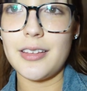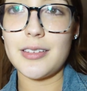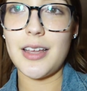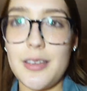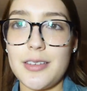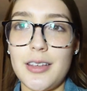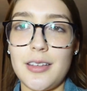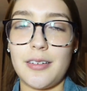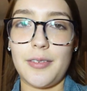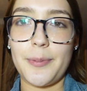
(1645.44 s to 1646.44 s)
Is that how you say it?
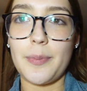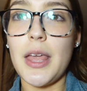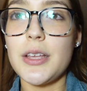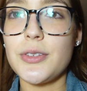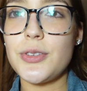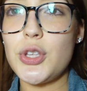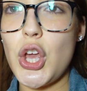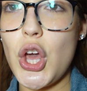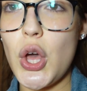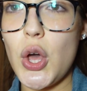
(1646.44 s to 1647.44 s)
I don't even know.
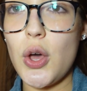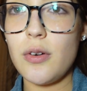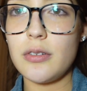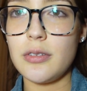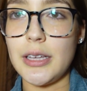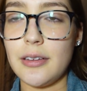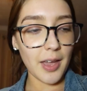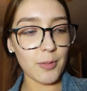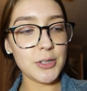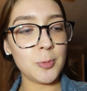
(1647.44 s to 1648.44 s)
So,
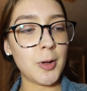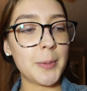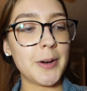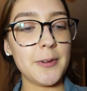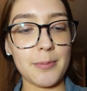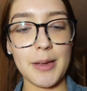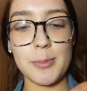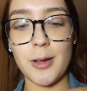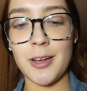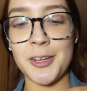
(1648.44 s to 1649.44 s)
I went to Walmart with my
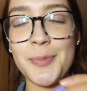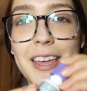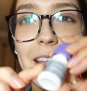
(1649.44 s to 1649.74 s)
mom and